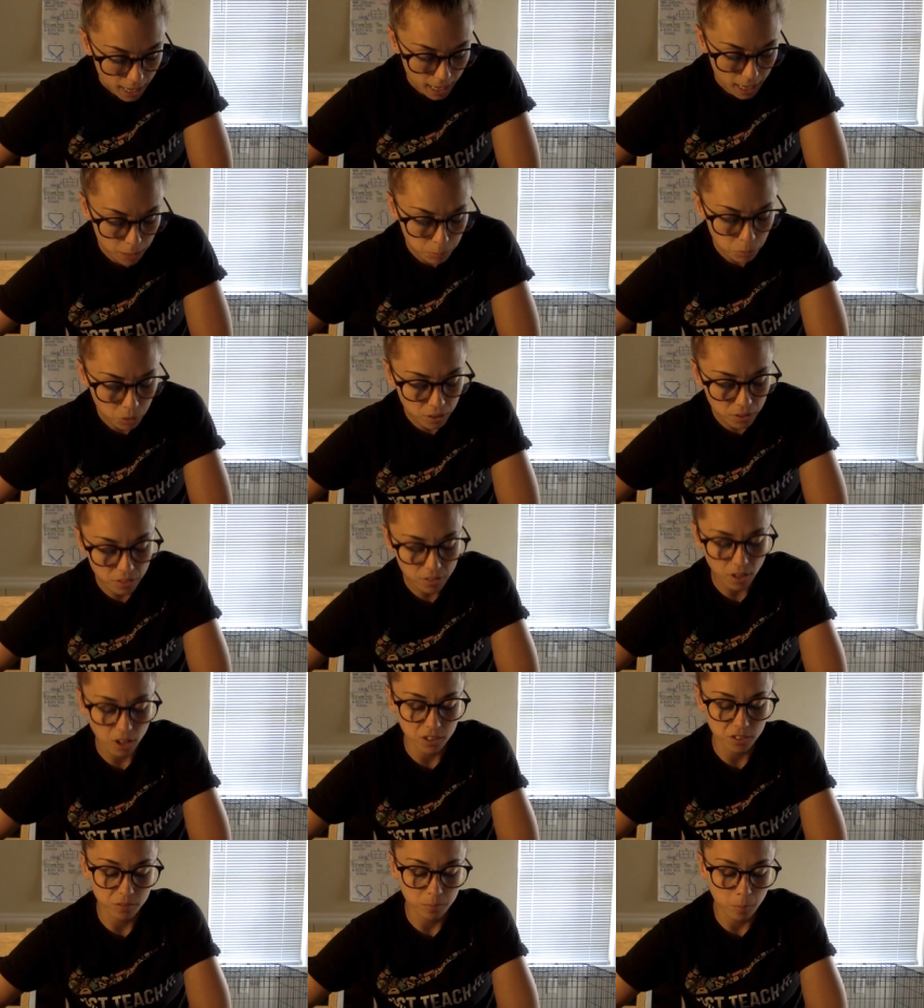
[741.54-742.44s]
Anne Marie
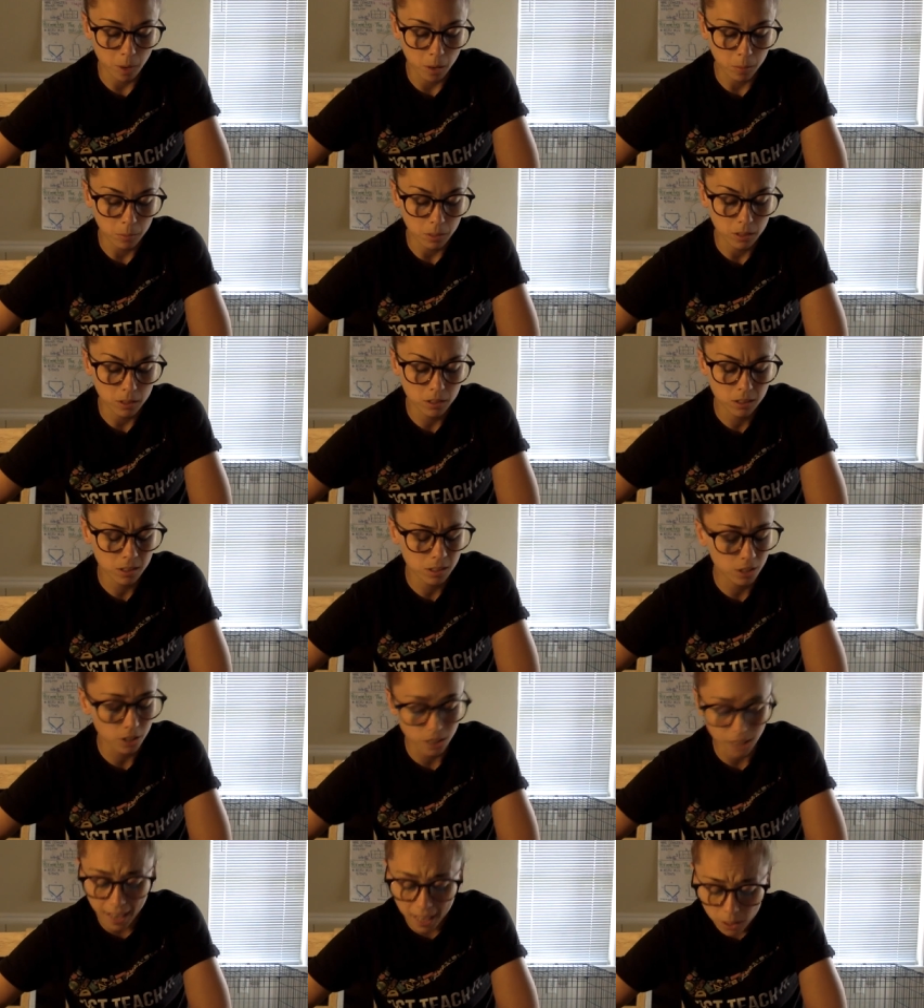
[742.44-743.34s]
thought of Mamma,
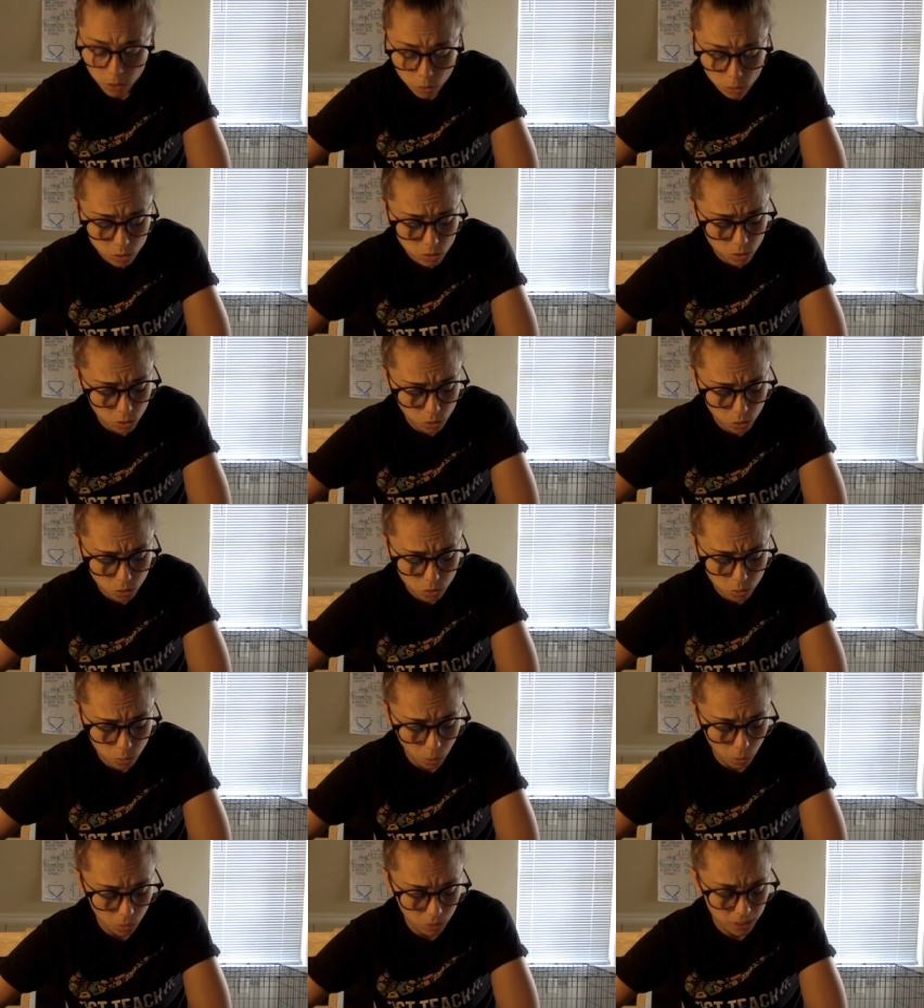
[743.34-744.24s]
her ankles so
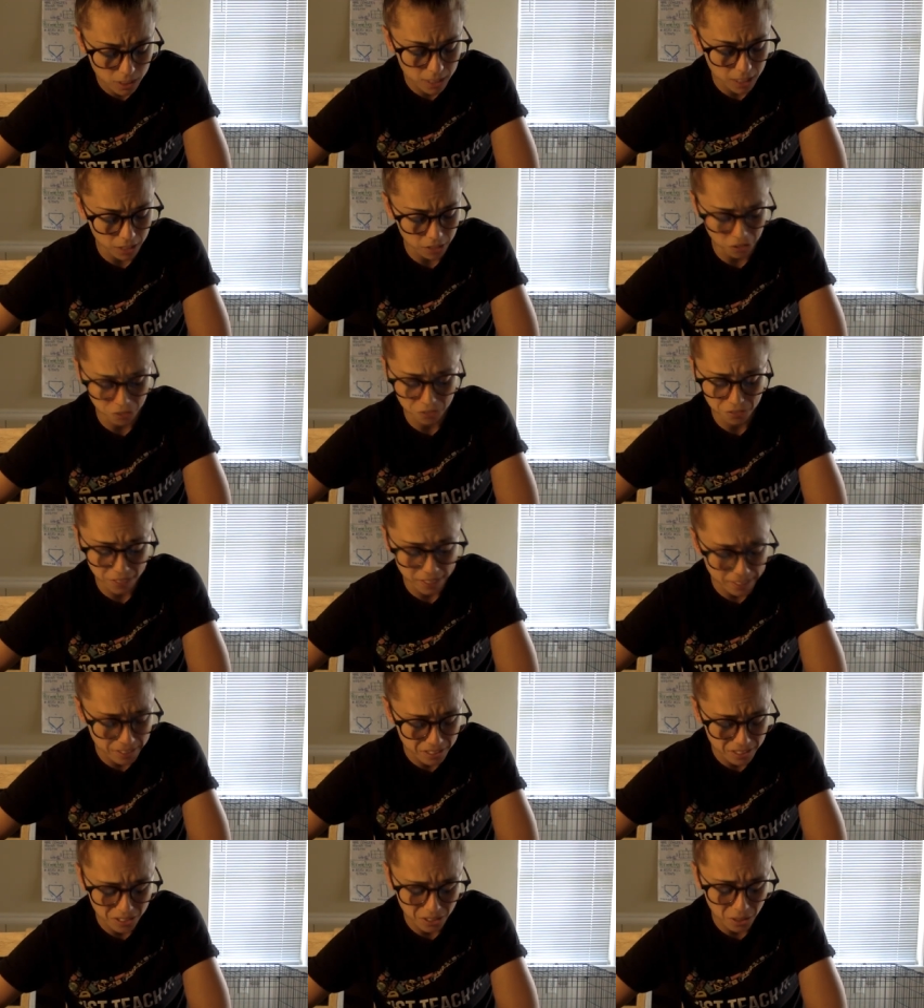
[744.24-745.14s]
swollen and her
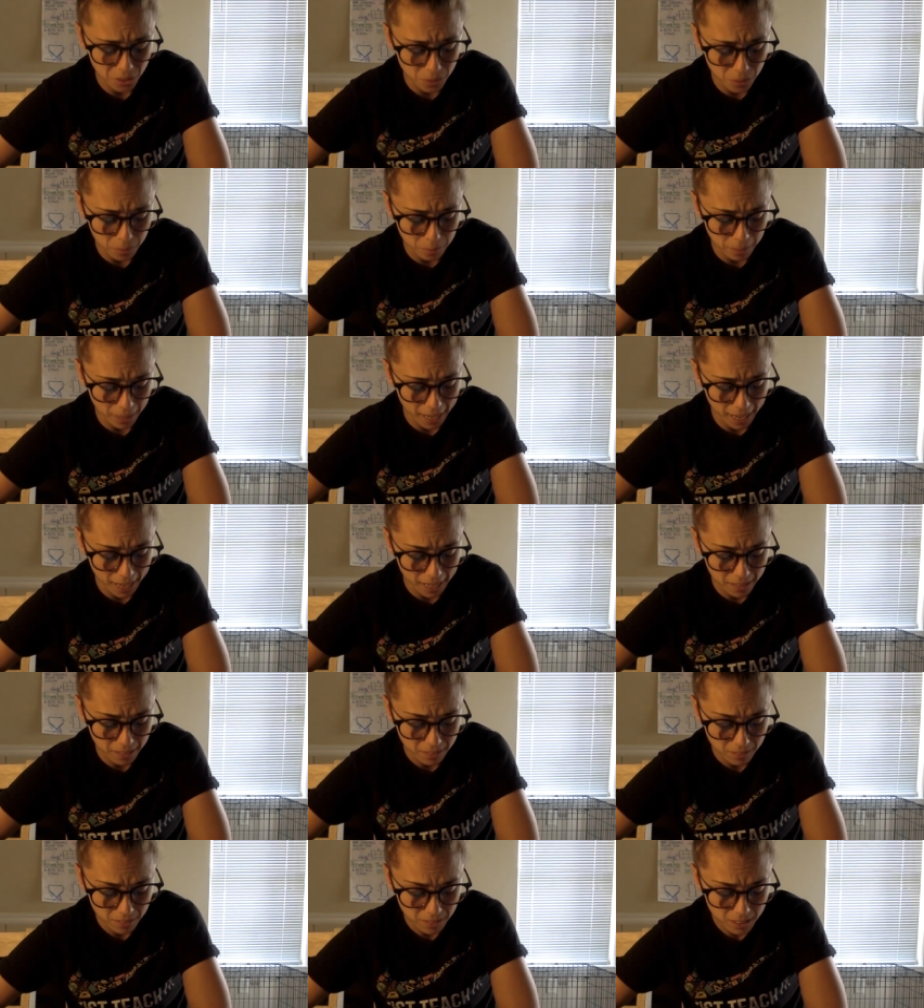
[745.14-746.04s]
face so in
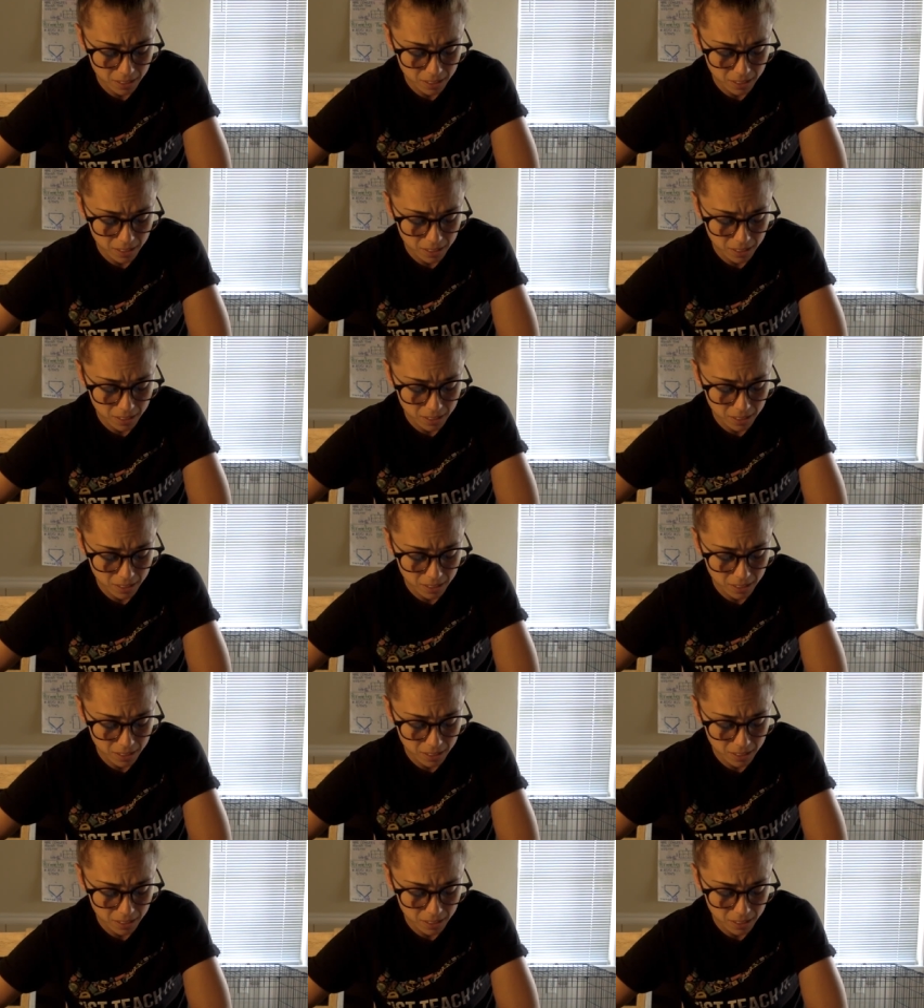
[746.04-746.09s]
pain.